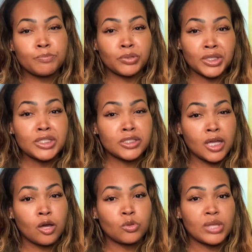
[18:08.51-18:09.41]
Please
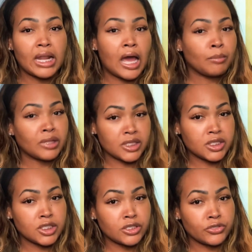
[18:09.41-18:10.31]
know that I'm
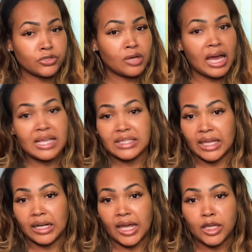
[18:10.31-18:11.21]
listening to you guys
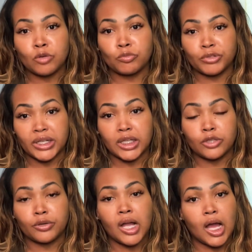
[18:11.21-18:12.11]
and I am reading
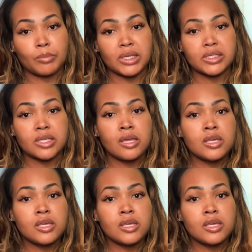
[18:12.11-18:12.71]
your comments.